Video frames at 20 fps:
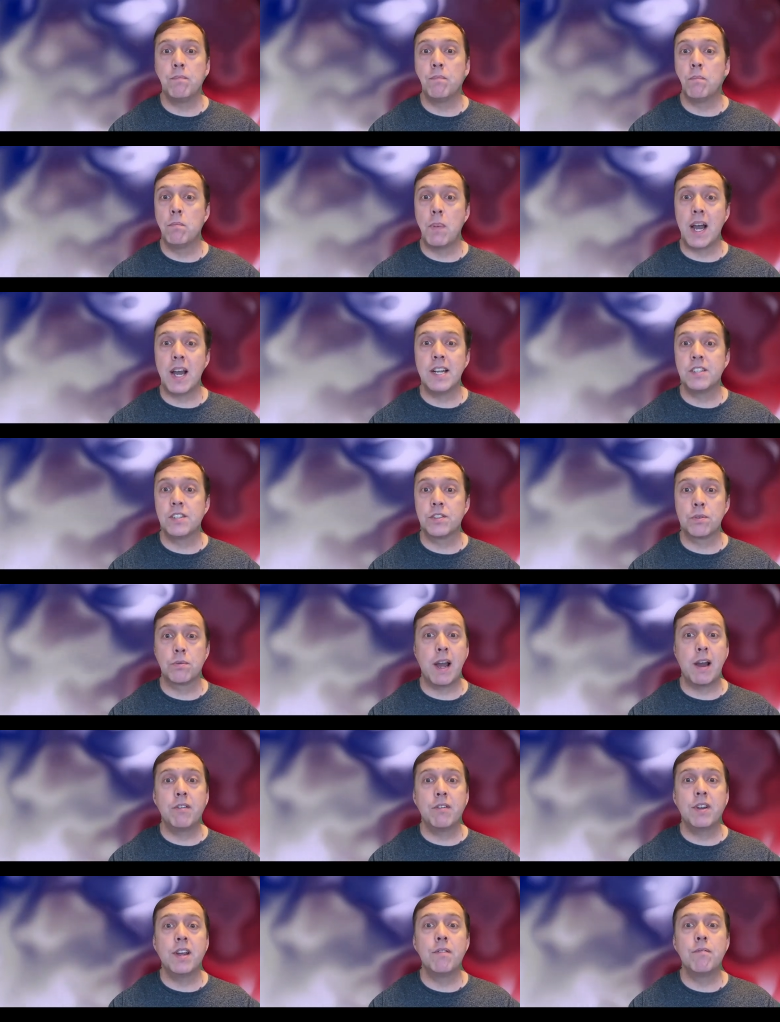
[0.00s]
my
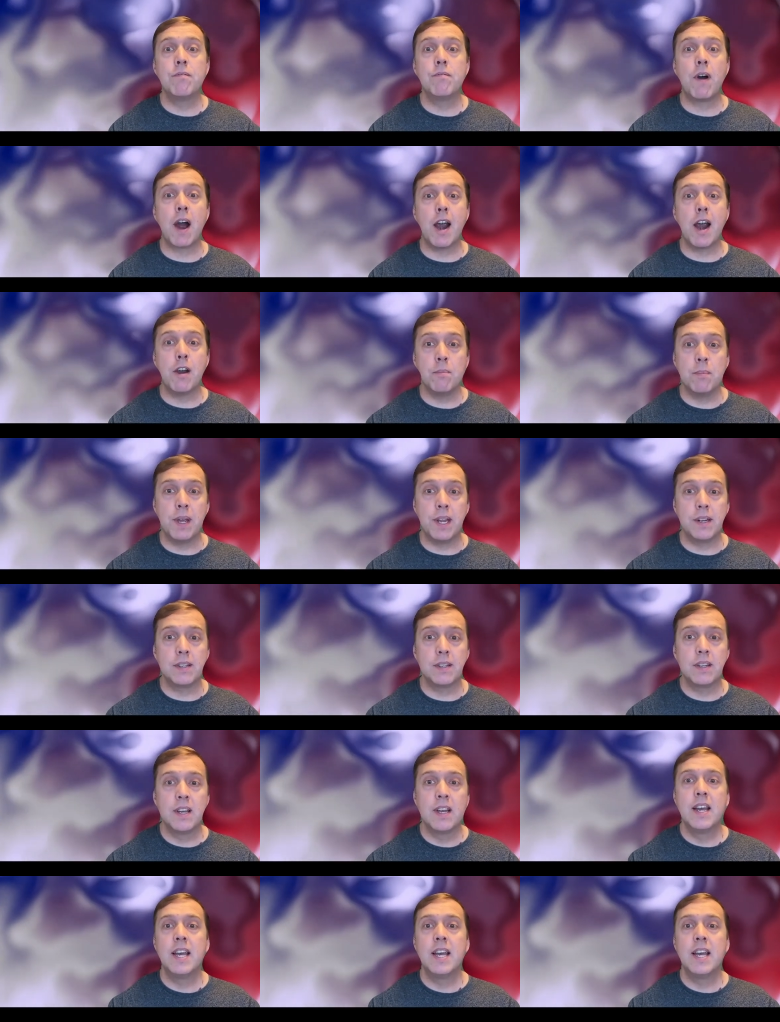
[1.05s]
surrounding environment